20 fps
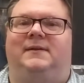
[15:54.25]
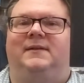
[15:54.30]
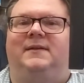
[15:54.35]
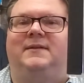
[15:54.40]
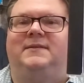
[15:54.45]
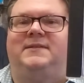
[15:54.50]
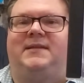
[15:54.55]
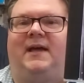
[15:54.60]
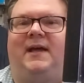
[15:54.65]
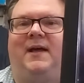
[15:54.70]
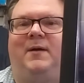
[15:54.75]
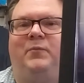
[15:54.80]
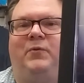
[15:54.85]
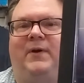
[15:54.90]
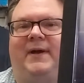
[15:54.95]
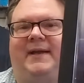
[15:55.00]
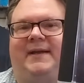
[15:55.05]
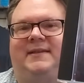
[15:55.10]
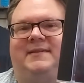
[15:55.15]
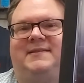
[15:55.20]
Tom
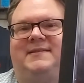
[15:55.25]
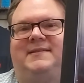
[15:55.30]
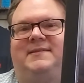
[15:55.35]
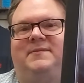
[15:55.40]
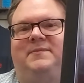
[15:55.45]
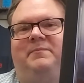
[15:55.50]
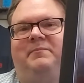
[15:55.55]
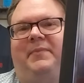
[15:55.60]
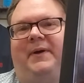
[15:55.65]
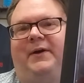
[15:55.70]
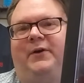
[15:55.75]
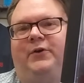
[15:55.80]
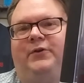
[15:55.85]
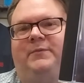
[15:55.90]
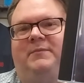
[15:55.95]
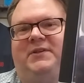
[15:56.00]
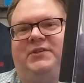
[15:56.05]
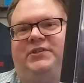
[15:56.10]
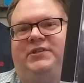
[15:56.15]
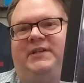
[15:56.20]
Waits, Bone
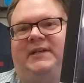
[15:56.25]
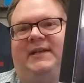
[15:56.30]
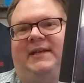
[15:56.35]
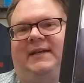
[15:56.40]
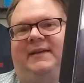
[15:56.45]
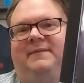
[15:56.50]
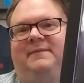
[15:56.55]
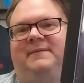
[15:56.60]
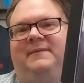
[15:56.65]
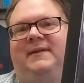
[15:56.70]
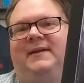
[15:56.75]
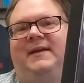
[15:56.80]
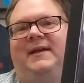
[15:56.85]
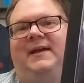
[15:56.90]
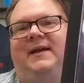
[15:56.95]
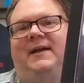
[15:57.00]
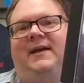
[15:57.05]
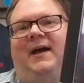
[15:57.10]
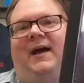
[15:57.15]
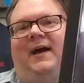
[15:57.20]
Machine.
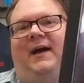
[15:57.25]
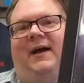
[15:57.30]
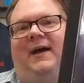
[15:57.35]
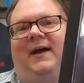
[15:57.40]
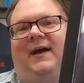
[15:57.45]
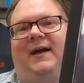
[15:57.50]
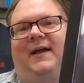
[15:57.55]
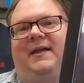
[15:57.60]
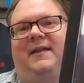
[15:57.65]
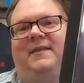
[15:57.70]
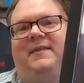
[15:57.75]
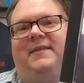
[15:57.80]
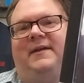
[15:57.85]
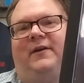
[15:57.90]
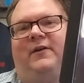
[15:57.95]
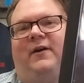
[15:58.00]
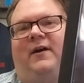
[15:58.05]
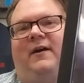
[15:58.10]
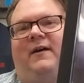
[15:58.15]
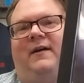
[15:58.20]
Uh,
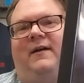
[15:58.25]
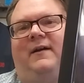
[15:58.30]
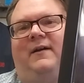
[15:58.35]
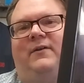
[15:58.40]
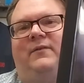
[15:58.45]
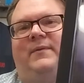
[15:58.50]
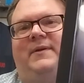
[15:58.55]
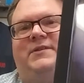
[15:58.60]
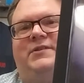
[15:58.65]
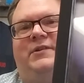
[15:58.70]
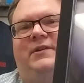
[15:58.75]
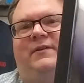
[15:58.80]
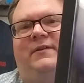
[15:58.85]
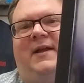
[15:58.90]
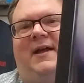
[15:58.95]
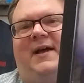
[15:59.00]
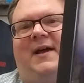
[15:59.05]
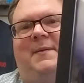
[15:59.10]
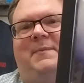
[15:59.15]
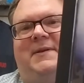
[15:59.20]
there are original
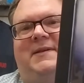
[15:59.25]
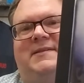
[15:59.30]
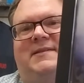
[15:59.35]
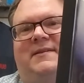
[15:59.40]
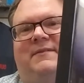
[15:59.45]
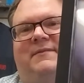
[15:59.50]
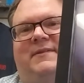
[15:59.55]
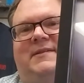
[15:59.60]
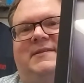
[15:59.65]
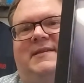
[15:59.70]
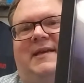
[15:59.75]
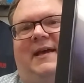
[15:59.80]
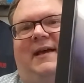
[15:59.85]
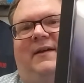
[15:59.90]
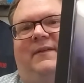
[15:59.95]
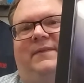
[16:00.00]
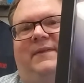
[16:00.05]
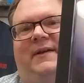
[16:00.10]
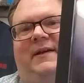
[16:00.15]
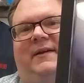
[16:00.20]
copies of this
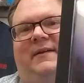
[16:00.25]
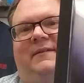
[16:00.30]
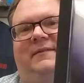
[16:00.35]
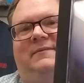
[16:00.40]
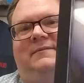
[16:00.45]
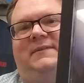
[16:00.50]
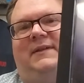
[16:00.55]
out there.